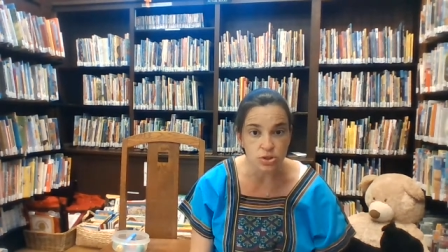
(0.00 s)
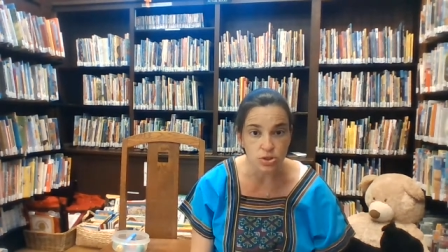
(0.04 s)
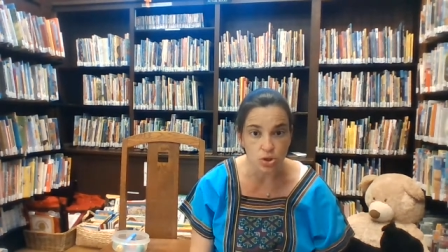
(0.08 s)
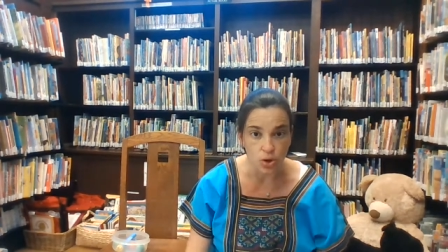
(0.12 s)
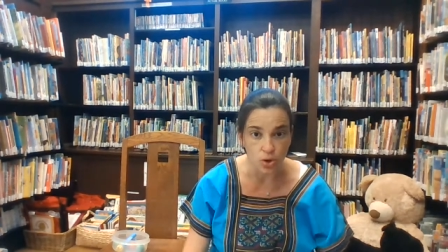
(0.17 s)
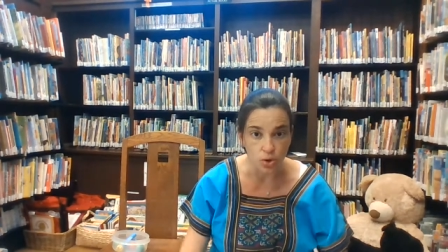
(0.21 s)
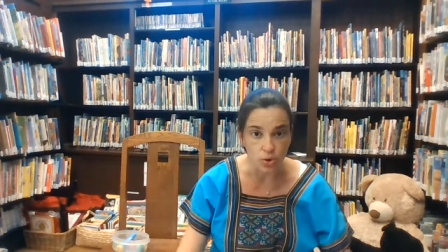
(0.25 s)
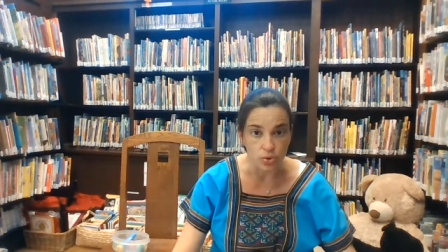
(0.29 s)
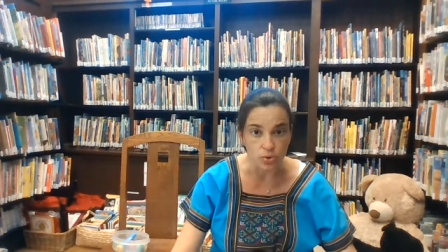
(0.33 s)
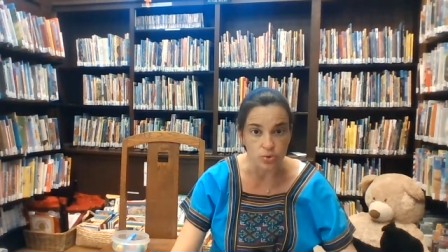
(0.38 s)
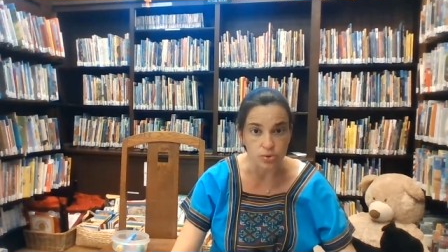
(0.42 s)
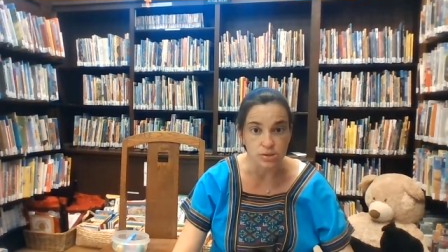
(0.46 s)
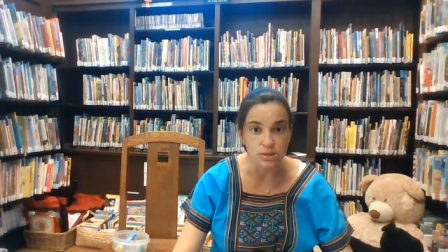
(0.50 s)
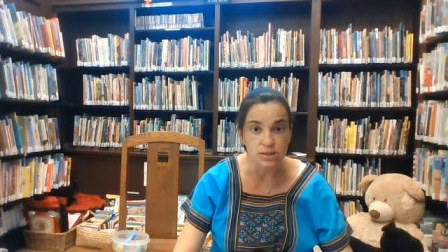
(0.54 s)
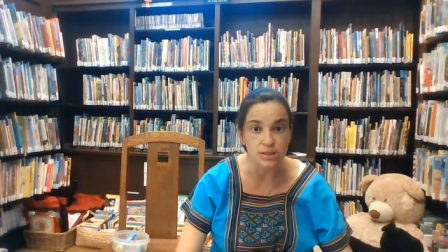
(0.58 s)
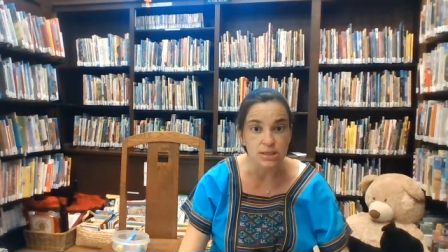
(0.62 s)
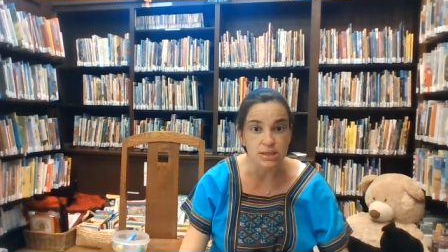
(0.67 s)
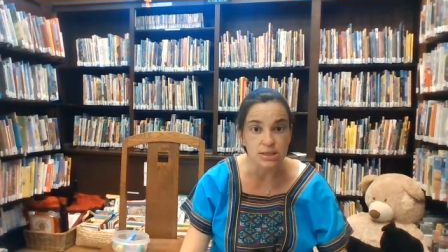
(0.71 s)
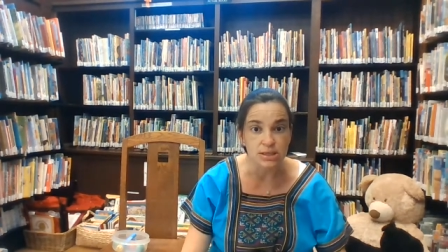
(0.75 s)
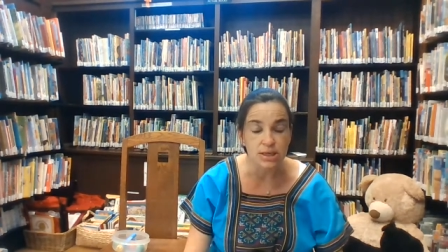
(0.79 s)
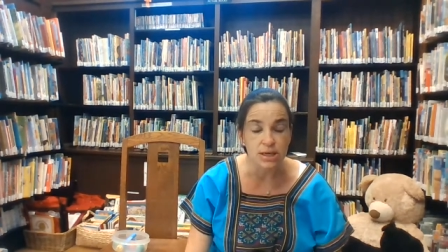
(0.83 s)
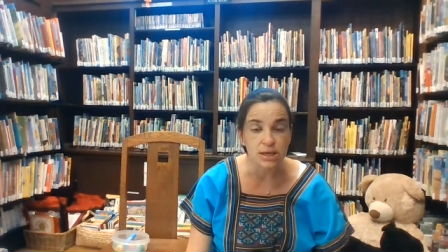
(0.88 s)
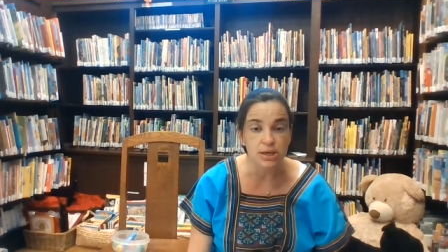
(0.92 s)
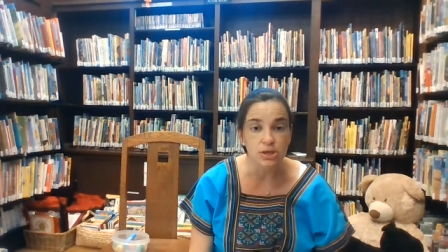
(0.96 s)
toes,
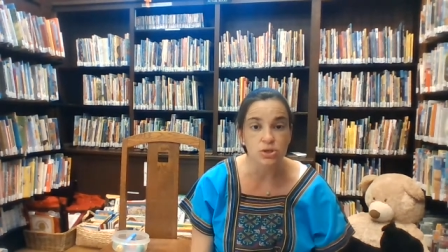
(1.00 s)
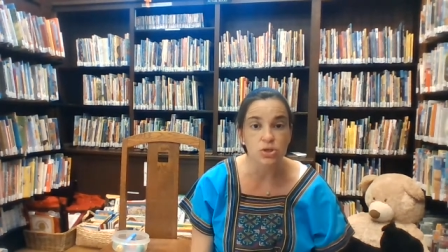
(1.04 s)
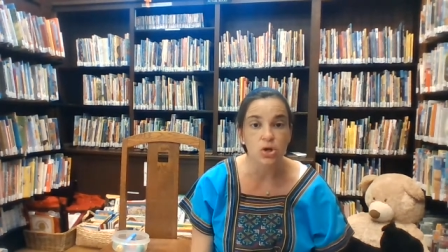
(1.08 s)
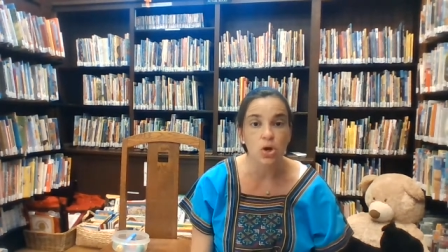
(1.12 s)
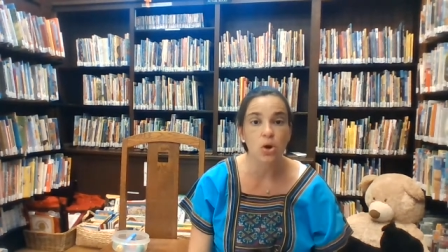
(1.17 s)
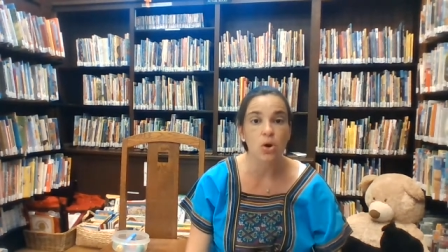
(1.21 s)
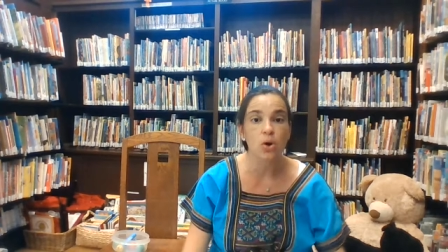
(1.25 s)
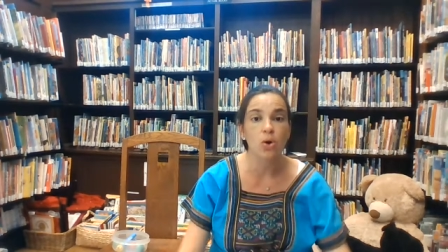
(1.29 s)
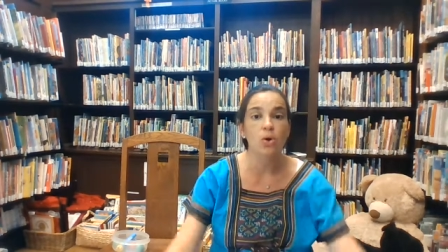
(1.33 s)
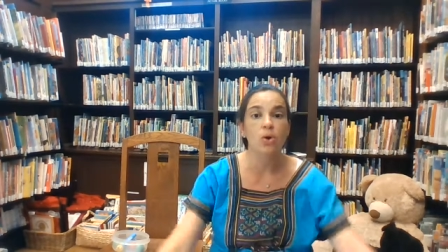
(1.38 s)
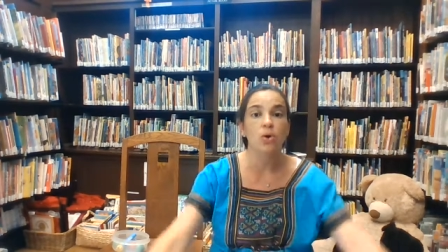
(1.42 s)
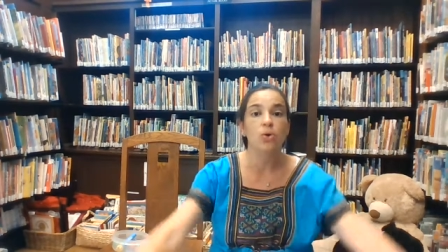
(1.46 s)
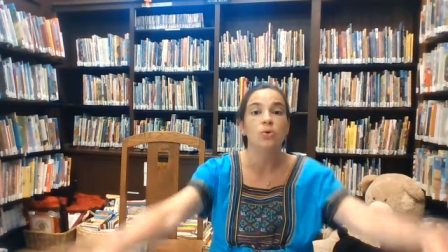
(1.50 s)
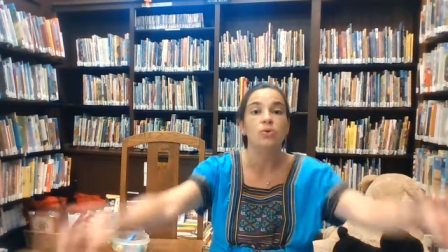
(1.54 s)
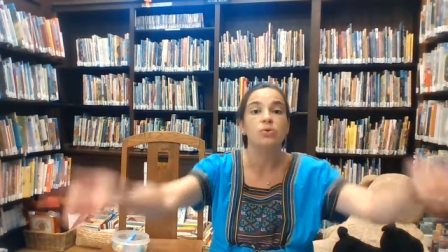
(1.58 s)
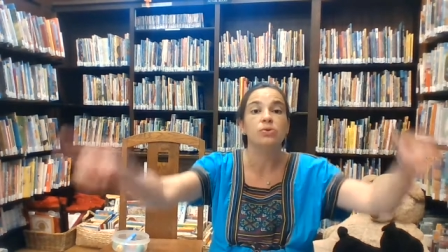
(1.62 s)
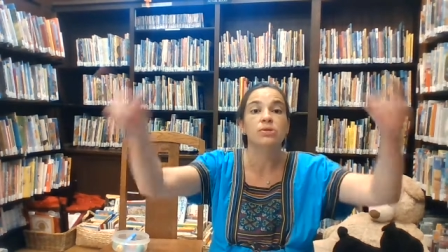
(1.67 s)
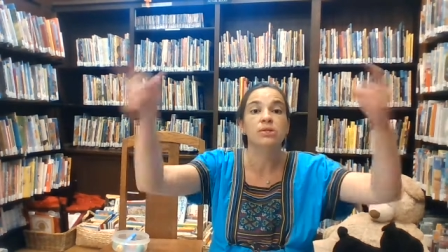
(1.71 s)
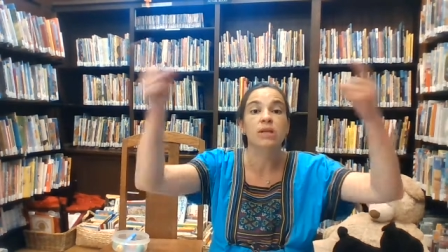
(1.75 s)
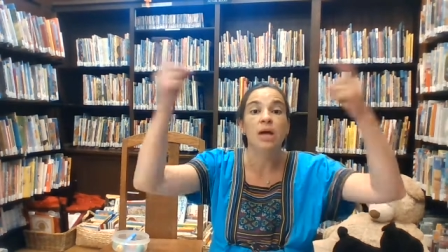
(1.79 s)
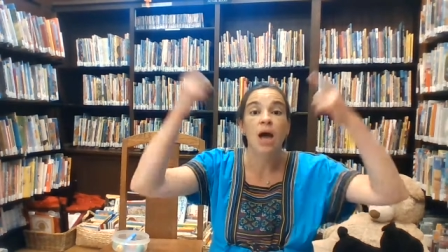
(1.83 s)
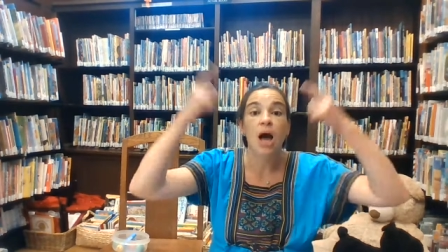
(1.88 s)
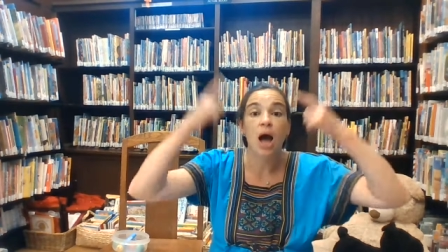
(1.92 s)
knees and toes